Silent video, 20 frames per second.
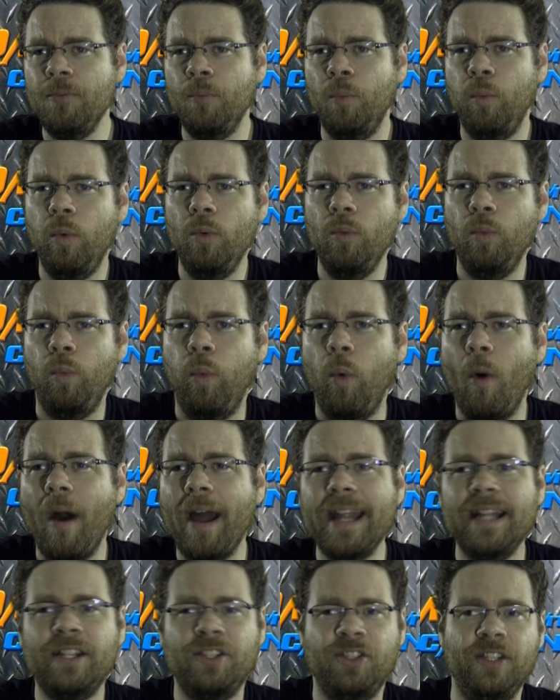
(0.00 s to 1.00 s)

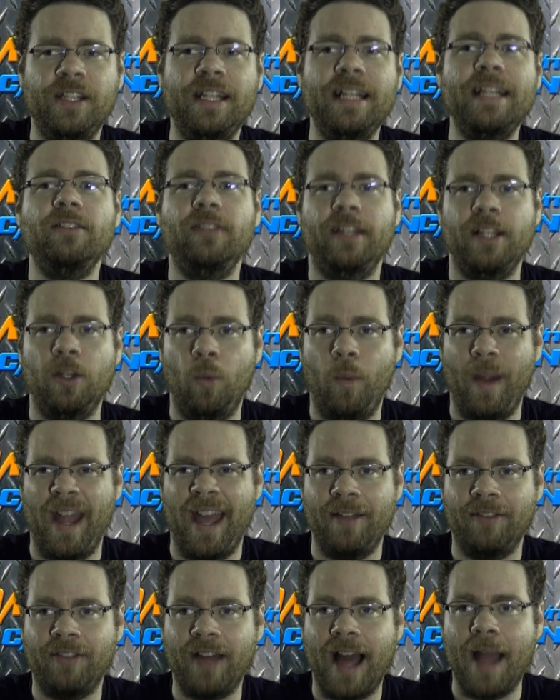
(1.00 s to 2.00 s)
what it's dealing
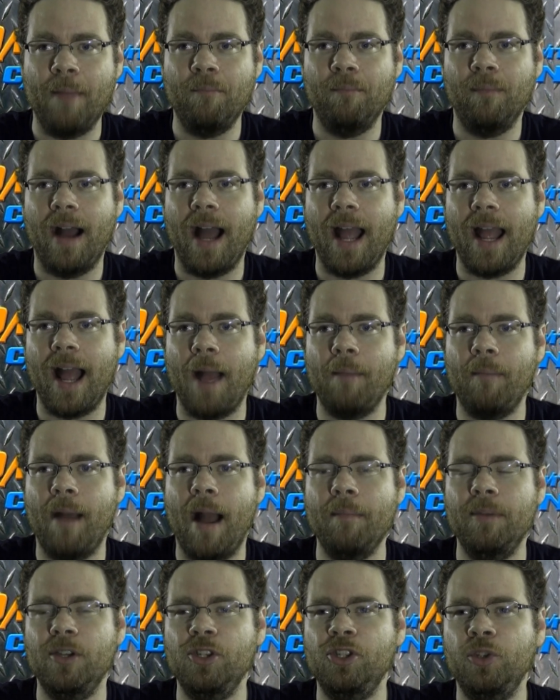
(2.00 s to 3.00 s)
with. I'm
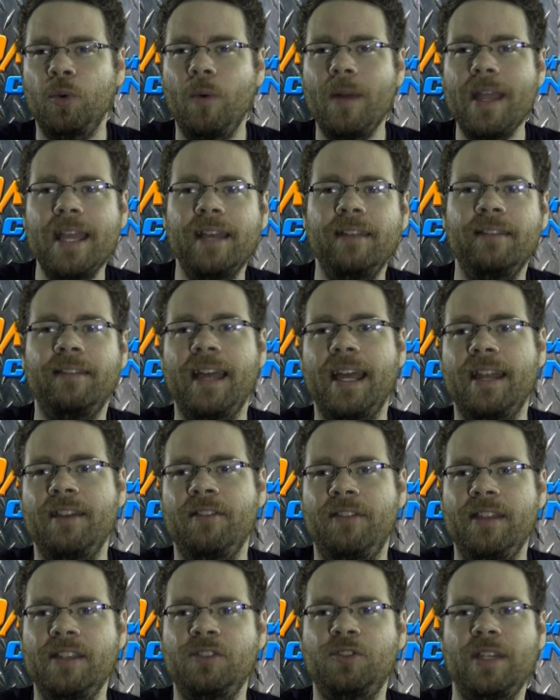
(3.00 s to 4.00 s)
enjoying that
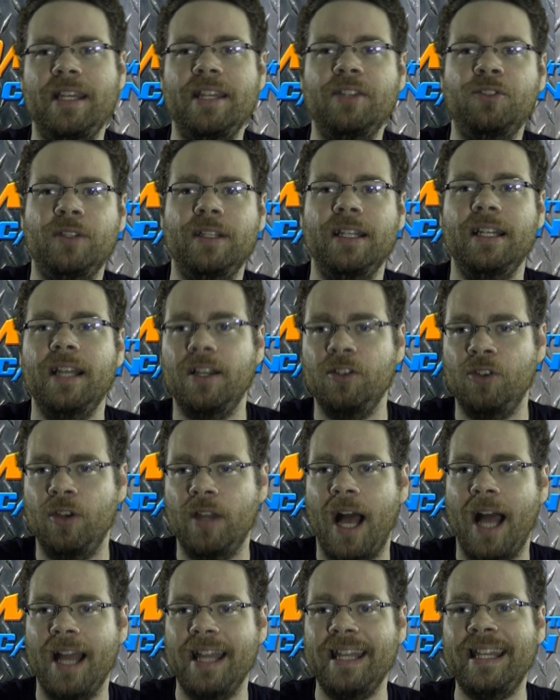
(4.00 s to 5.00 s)
this isn't
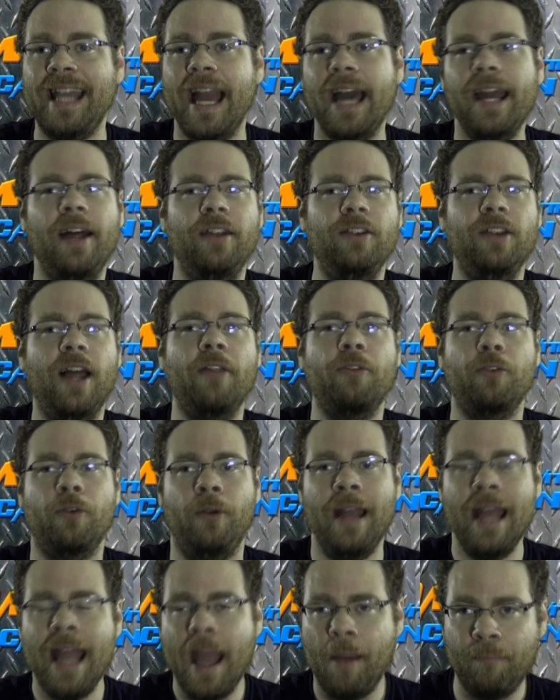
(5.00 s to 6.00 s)
yet
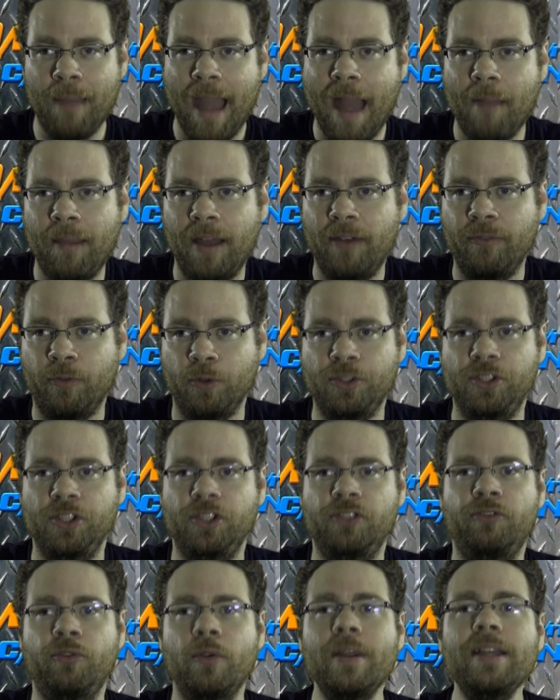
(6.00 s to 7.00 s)
another Batman
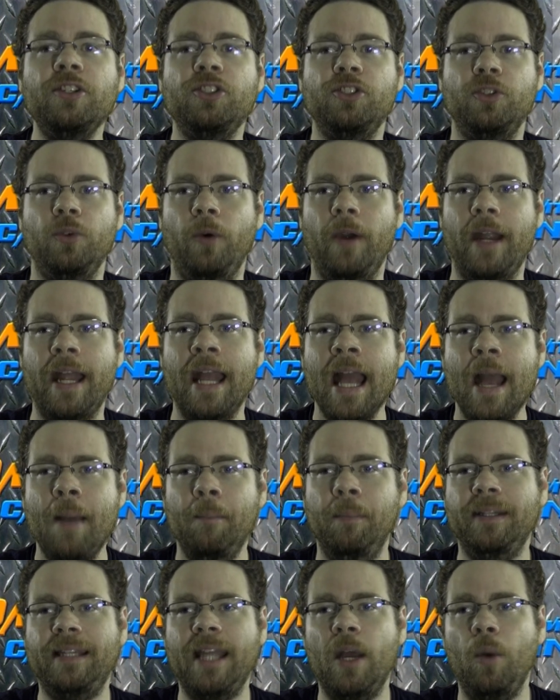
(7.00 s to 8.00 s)
versus Freak story,
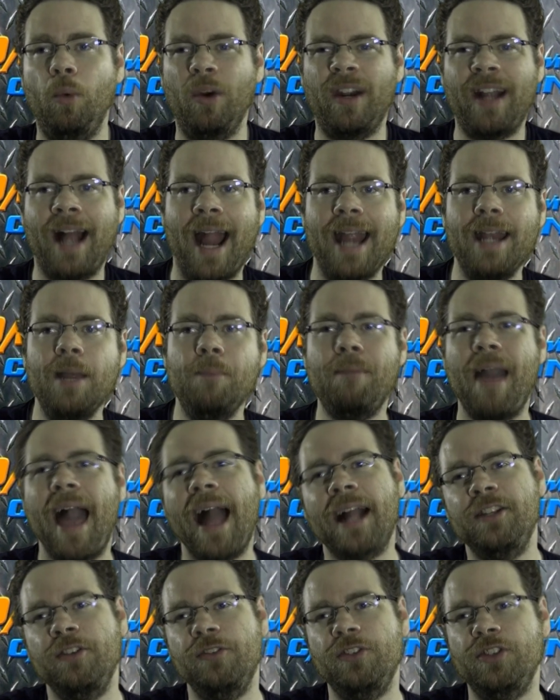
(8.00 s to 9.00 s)
but that we're kind of
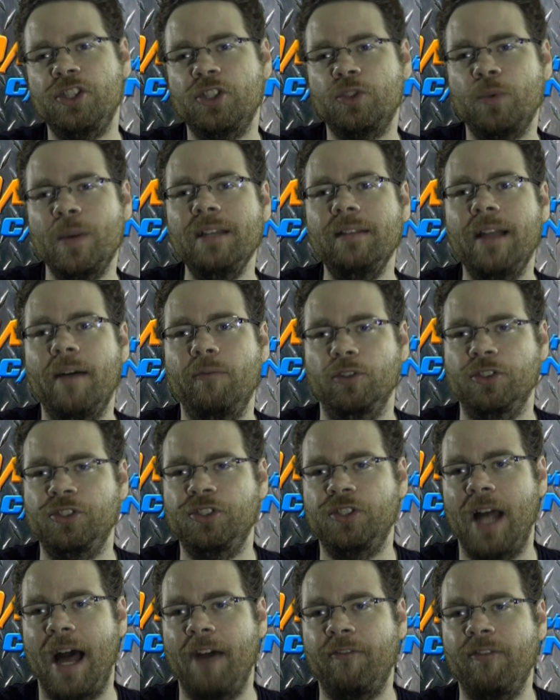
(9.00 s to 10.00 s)
back to the street level
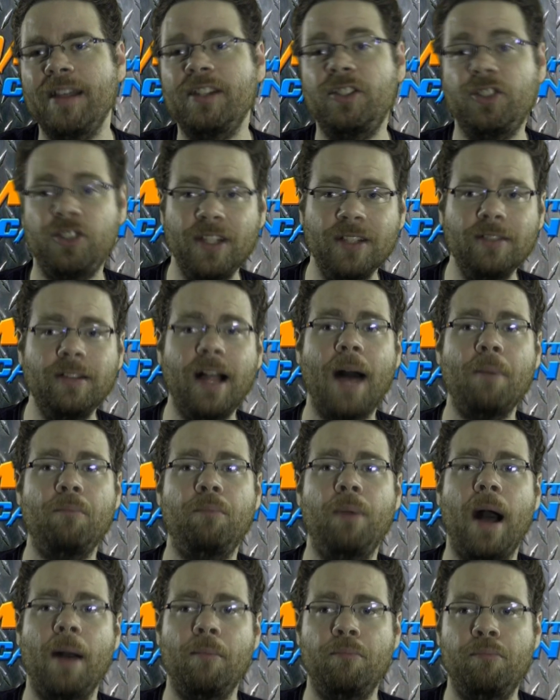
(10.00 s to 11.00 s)
stuff. It's still
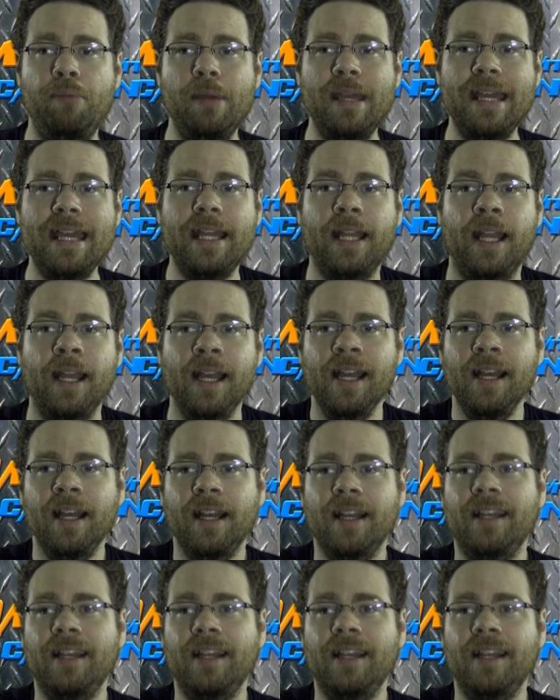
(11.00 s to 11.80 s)
a big